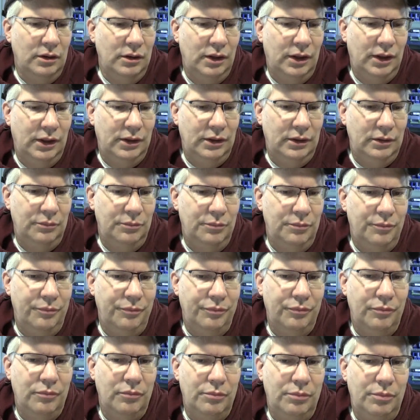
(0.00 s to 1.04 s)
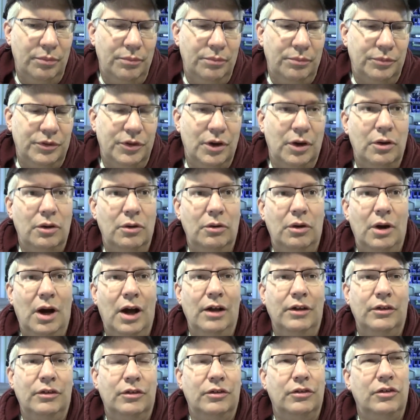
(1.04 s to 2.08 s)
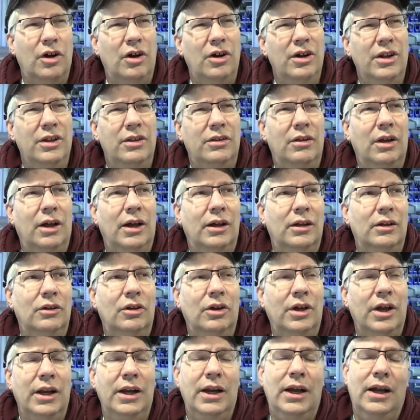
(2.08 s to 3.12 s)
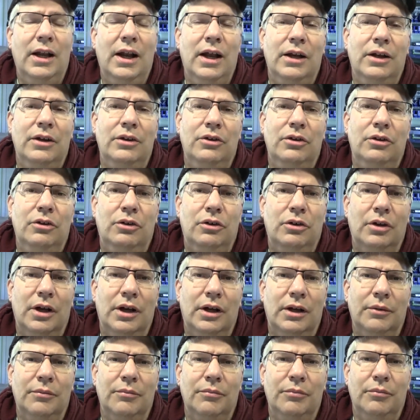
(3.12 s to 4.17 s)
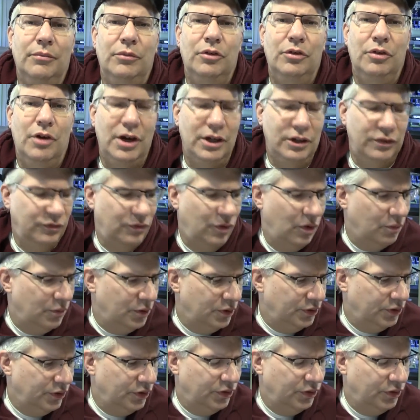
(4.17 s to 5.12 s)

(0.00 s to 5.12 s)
Um, so I started uh, looking at how to do um, transformers.